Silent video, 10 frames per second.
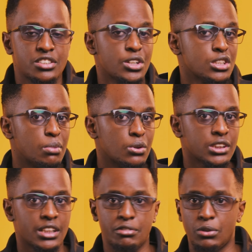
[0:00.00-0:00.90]
see your
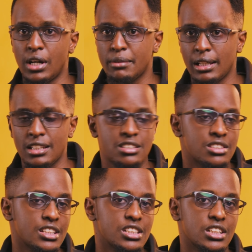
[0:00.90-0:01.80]
exposure, if your white balance is
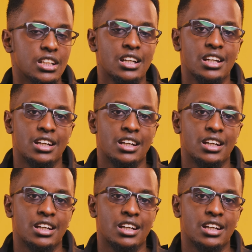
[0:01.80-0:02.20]
changing.